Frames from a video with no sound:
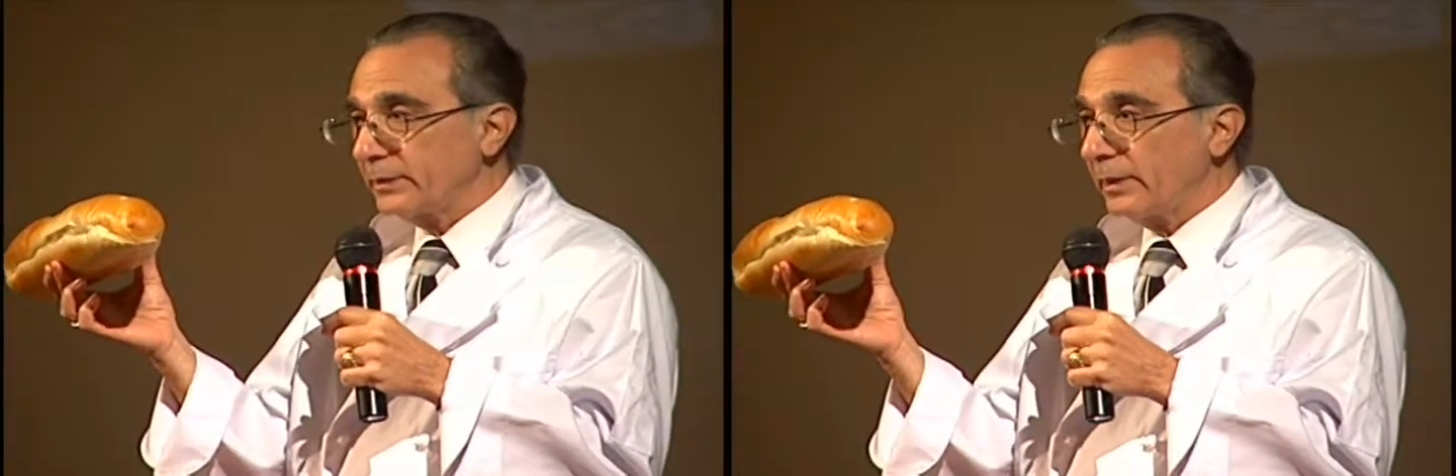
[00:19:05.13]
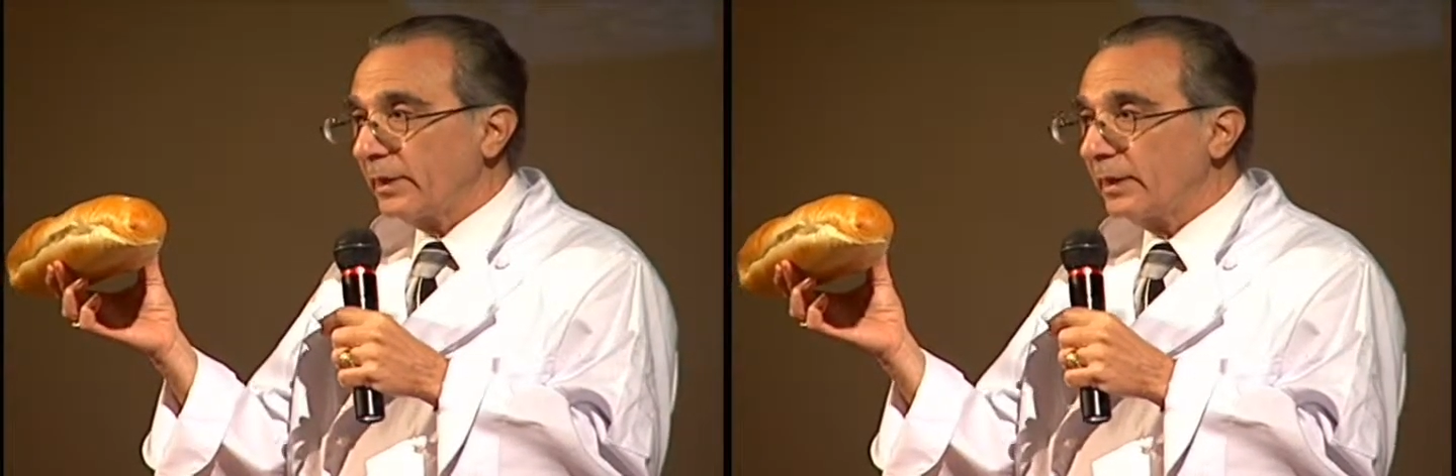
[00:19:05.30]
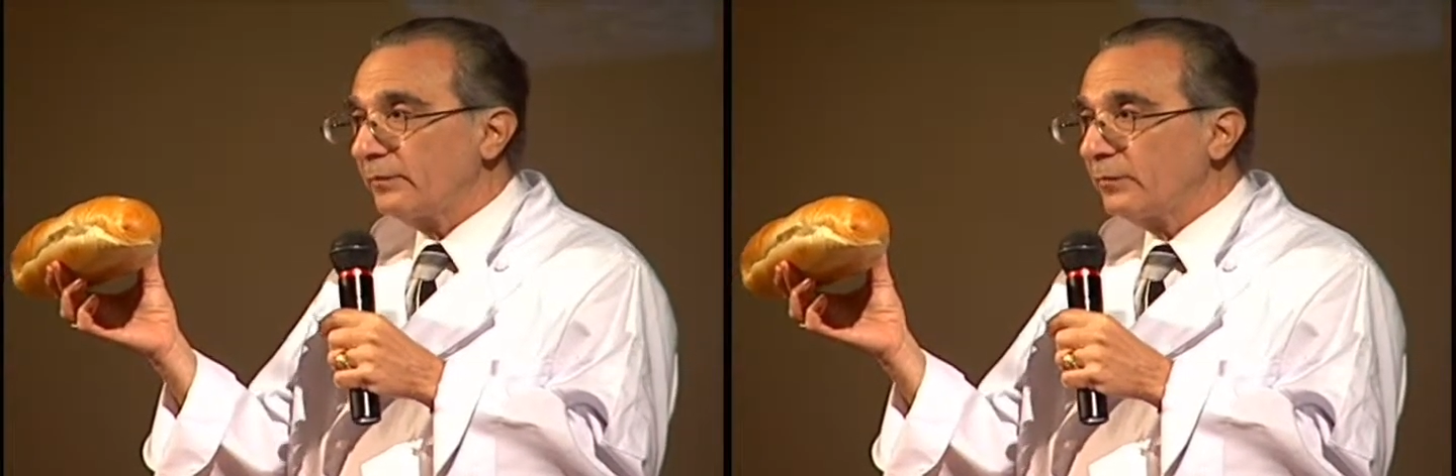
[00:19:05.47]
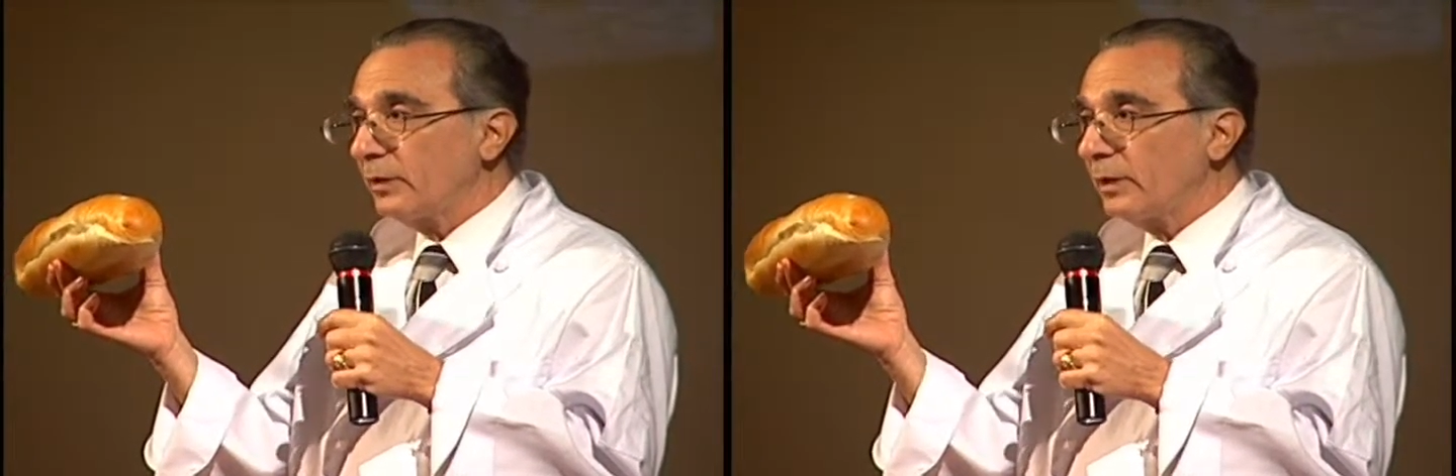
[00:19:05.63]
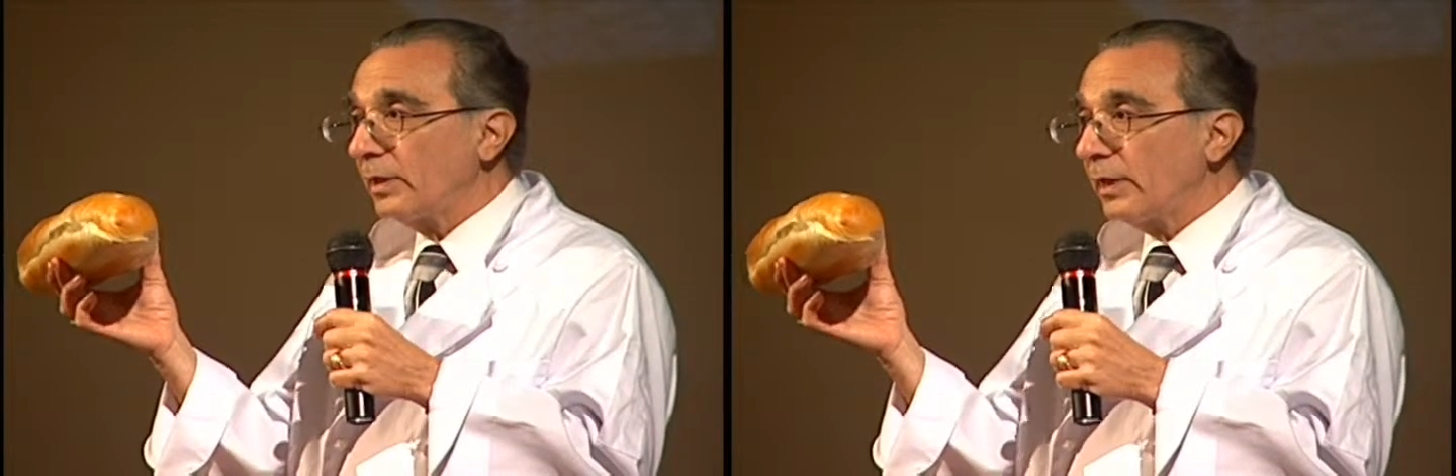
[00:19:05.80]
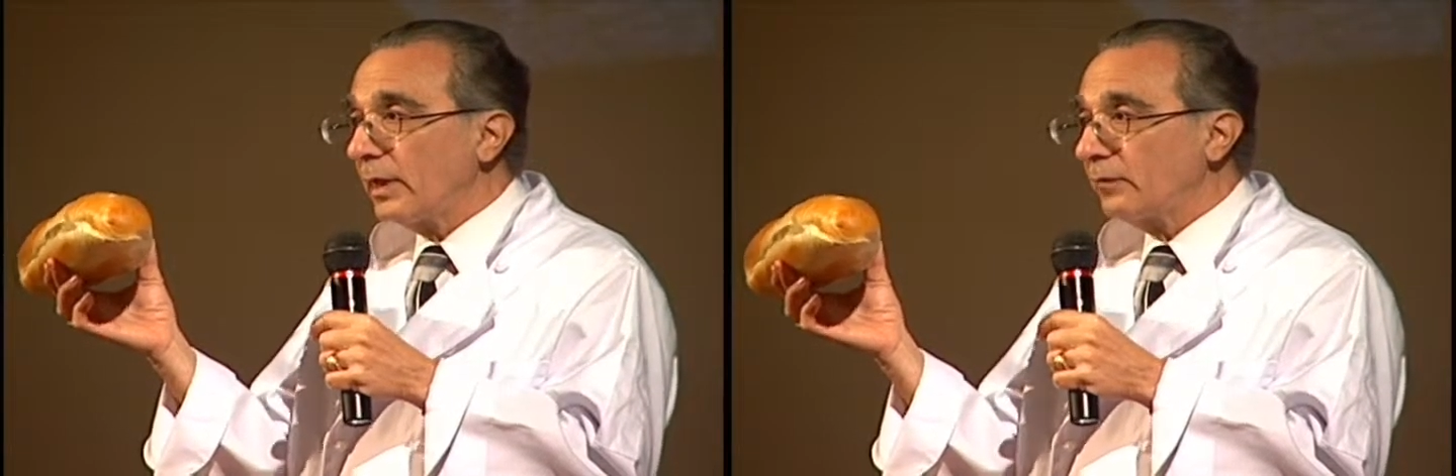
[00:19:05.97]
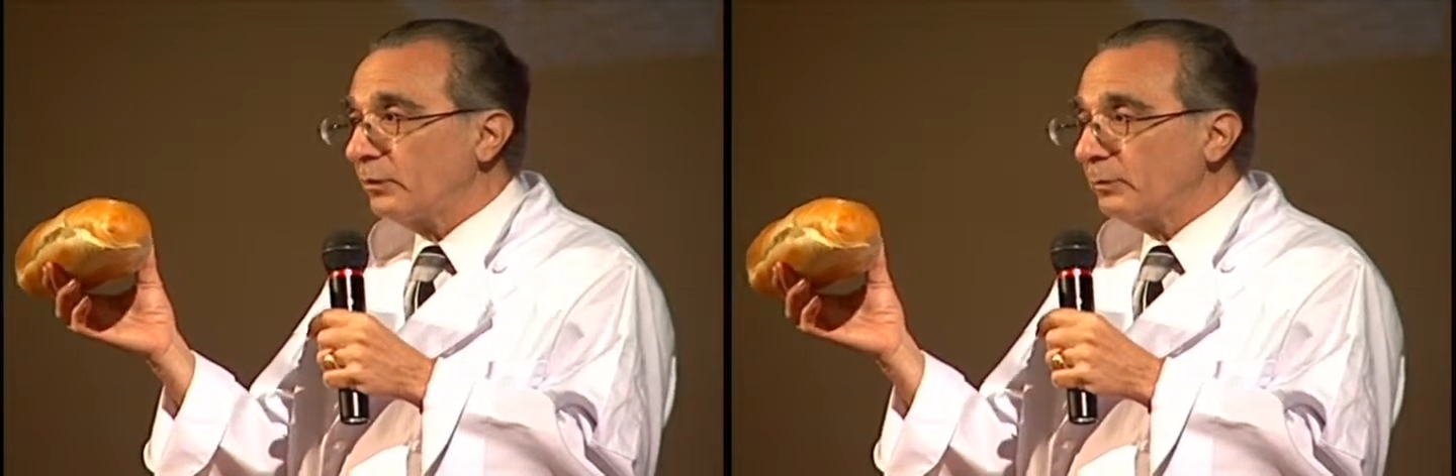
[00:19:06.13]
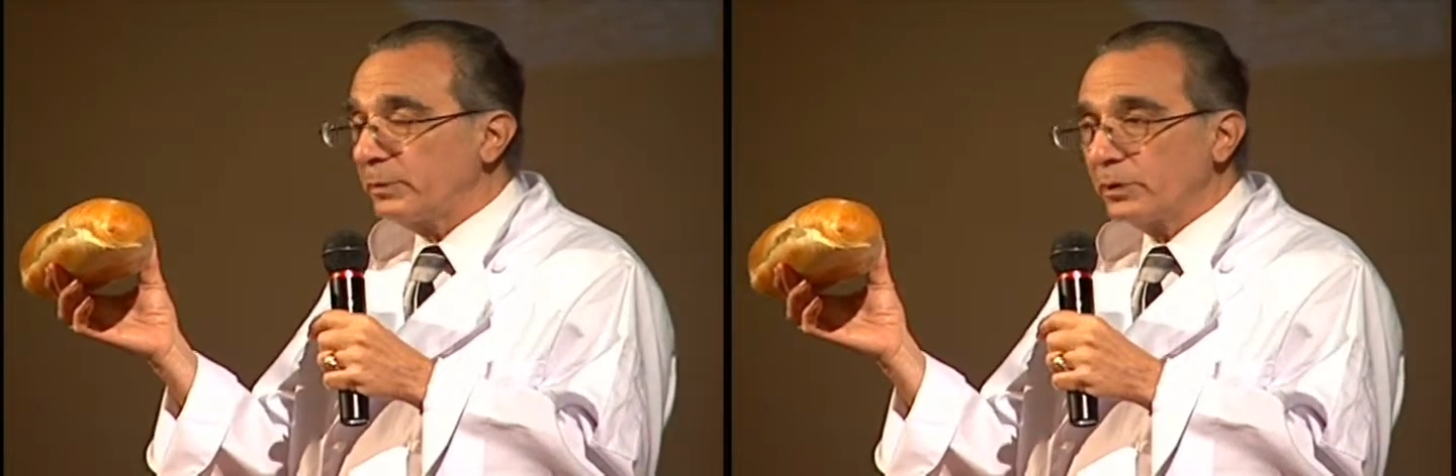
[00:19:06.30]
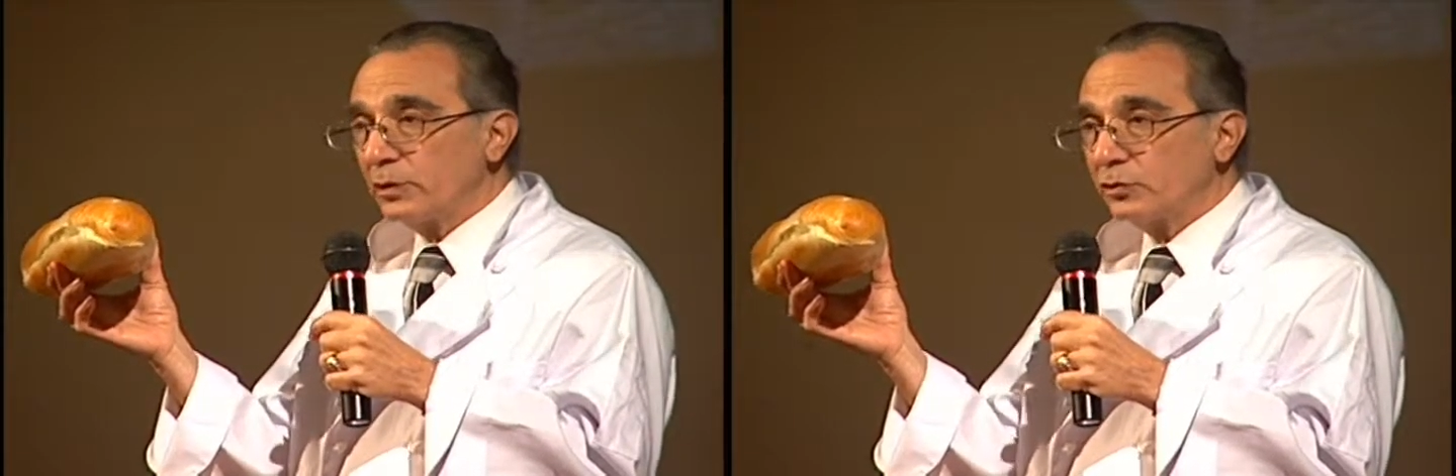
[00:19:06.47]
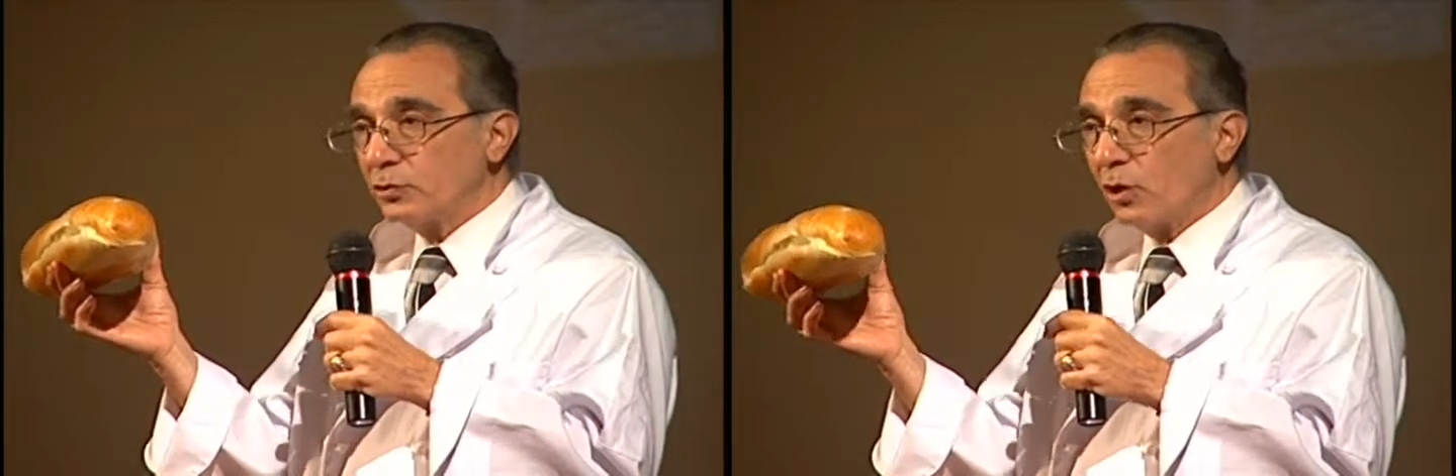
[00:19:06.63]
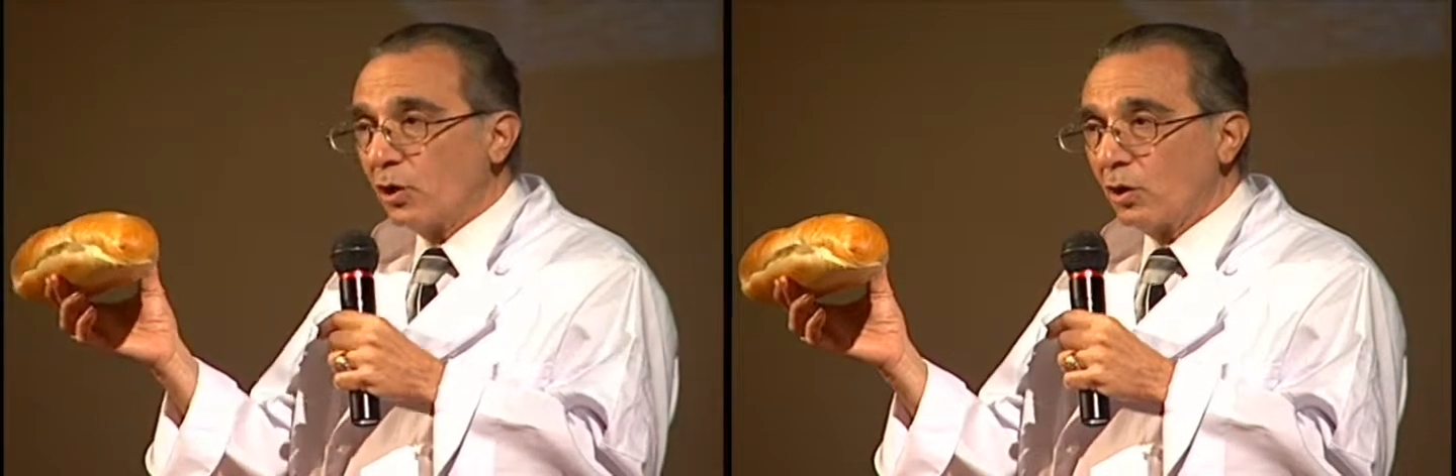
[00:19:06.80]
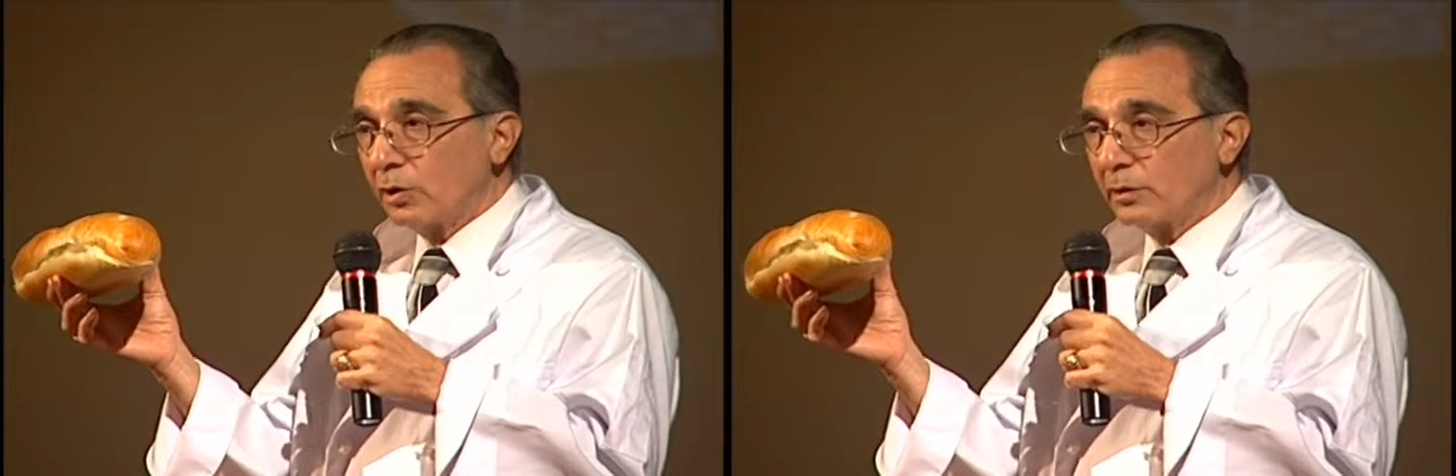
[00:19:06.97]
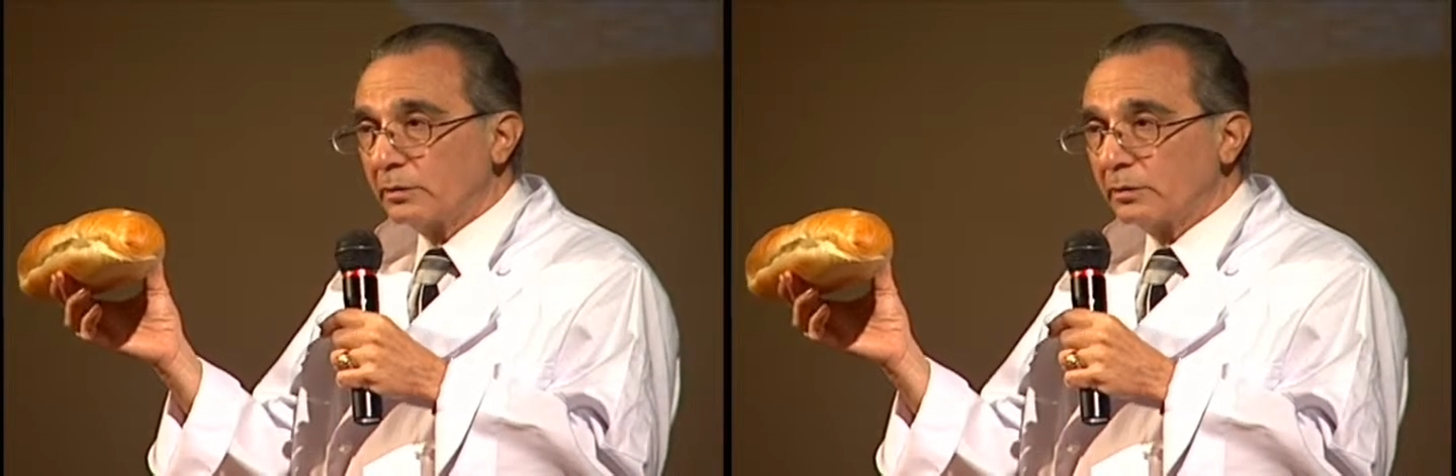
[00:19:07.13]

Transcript: there ever, ever been a dog